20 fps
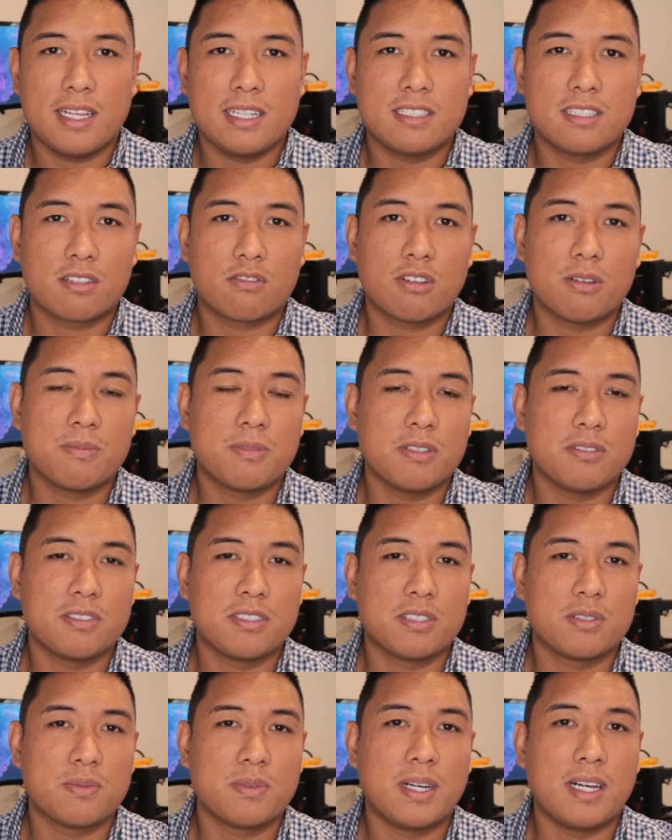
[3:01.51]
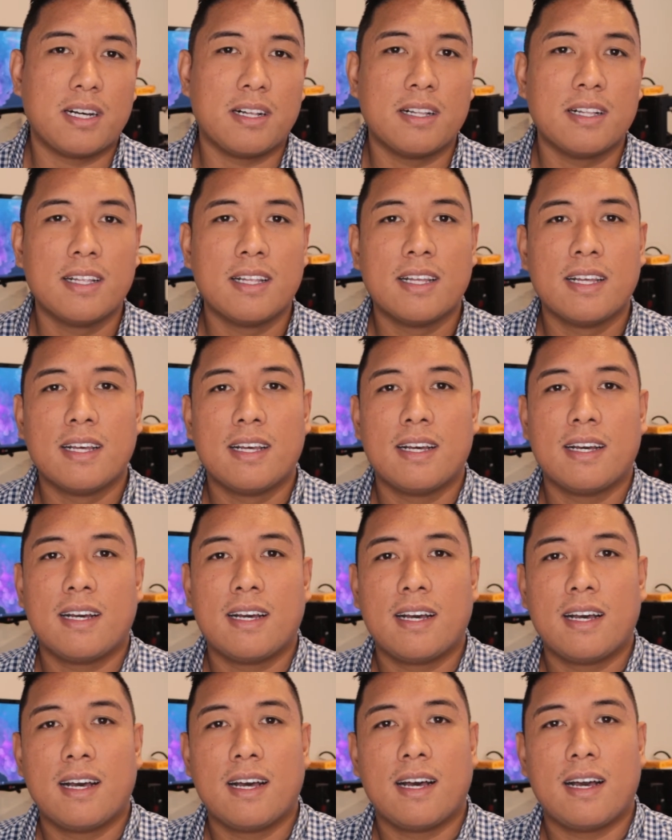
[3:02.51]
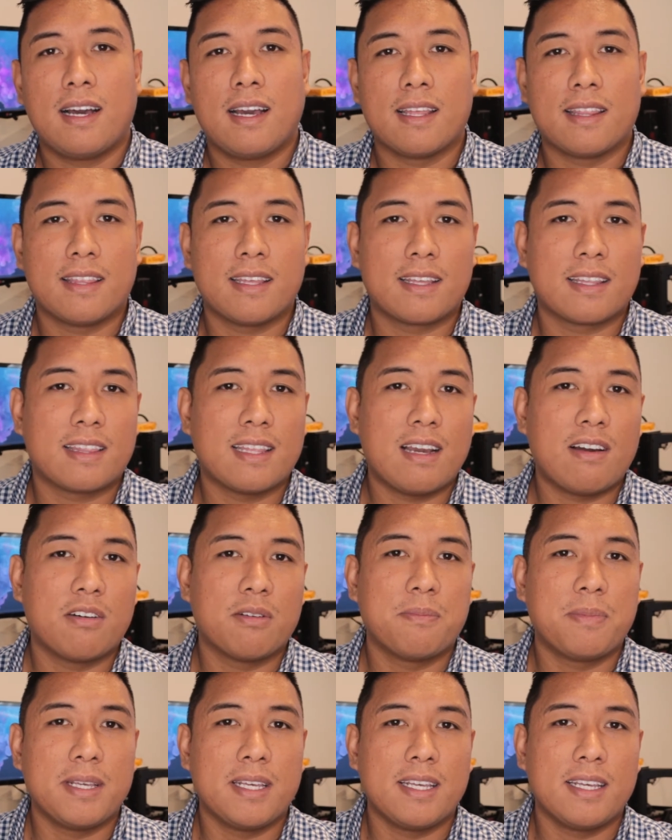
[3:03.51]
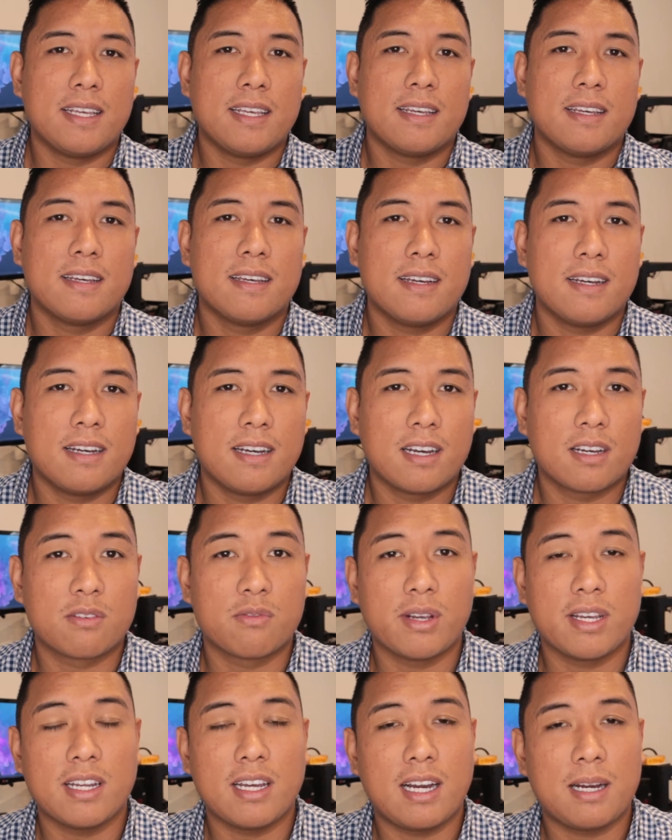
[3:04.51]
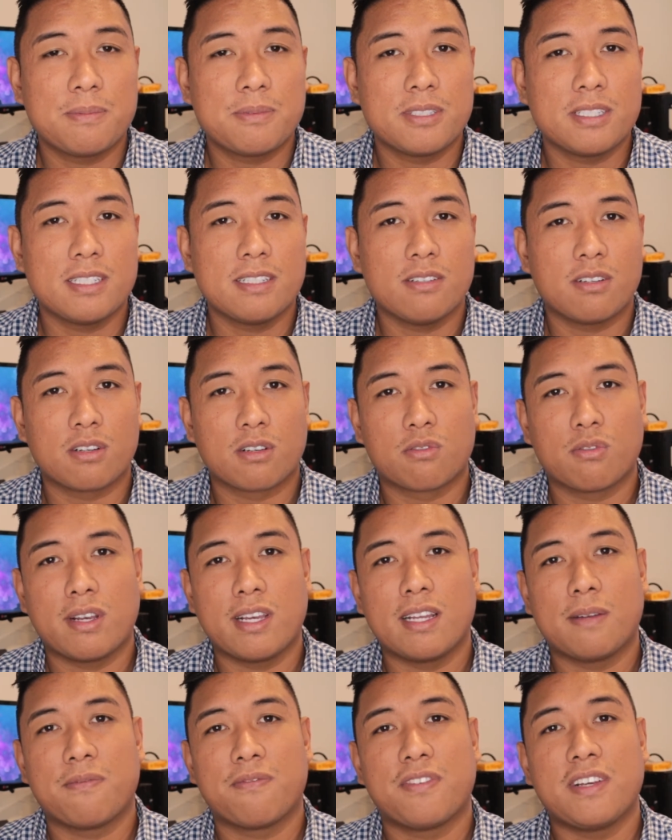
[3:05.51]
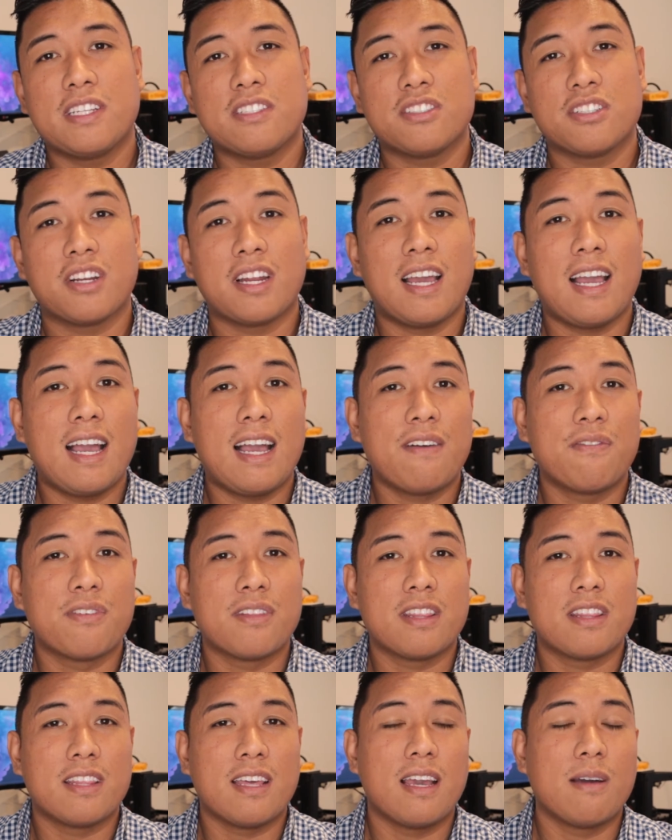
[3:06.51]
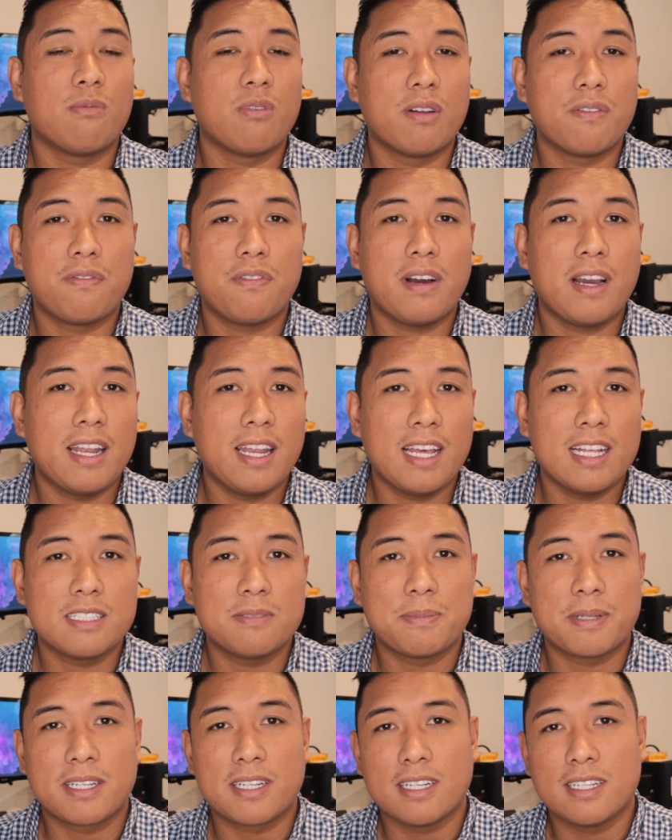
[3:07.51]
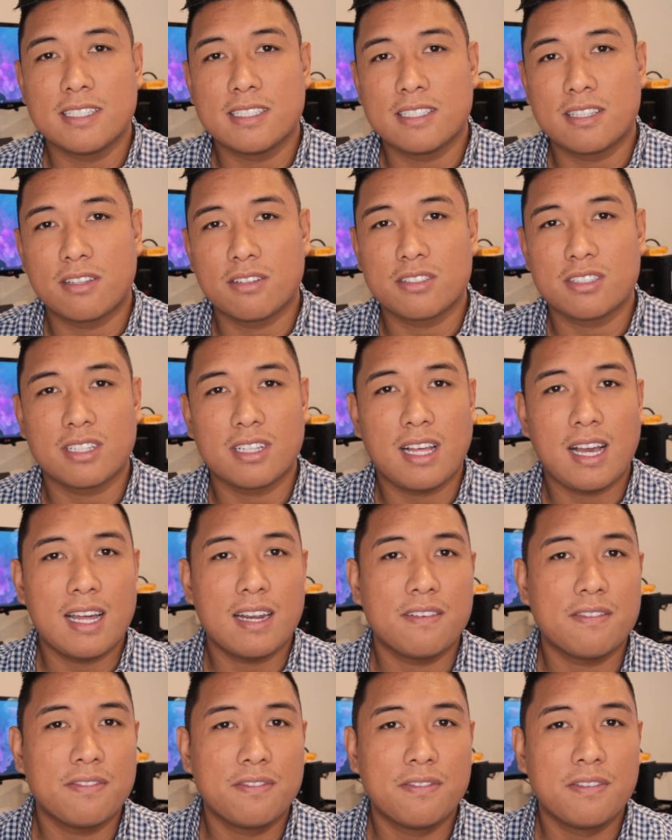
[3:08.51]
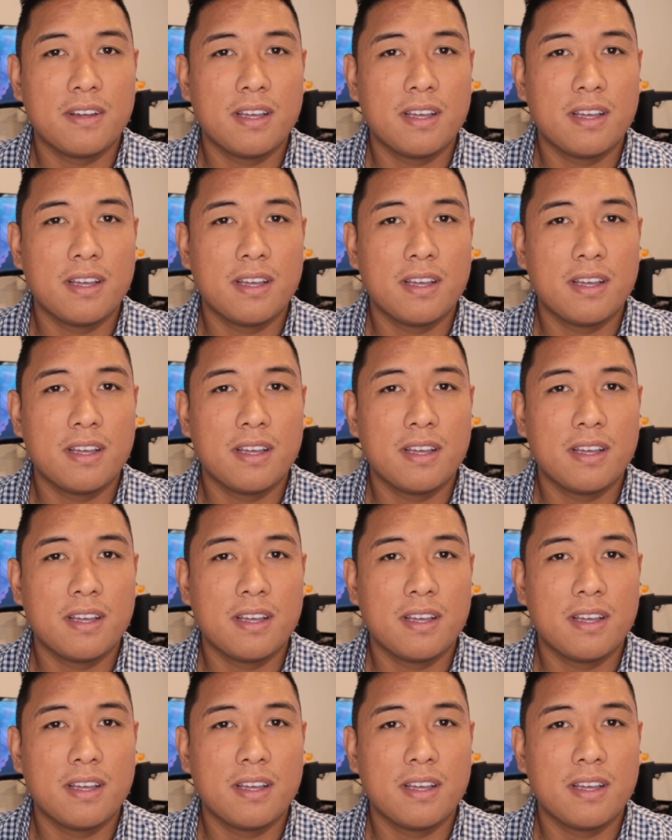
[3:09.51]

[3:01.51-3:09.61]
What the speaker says: into cryptos as well. I think that would be a great option or a great feature to have with M1 Finance, because there's a lot of